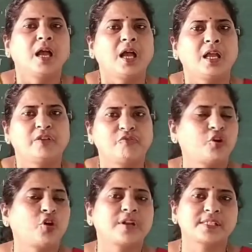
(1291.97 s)
and if you
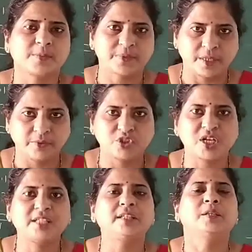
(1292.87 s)
are not a subscriber to the
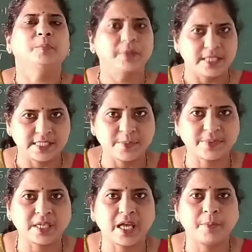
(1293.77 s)
channel, please
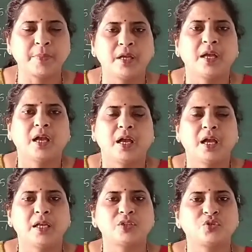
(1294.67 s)
subscribe,
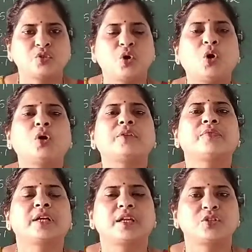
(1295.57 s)
and do not
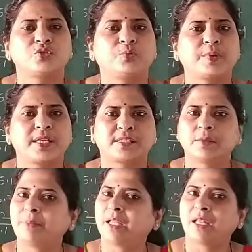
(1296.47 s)
forget to press the
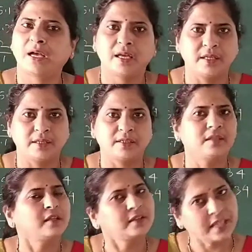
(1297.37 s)
bell icon.
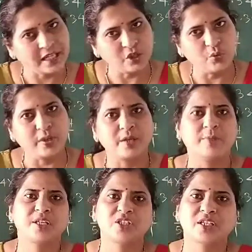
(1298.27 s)
Thank you very
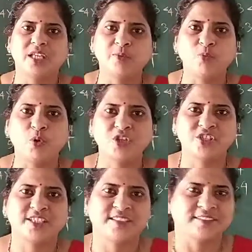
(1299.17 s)
much. Keep
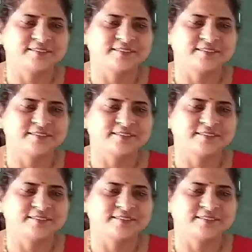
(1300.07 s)
watching.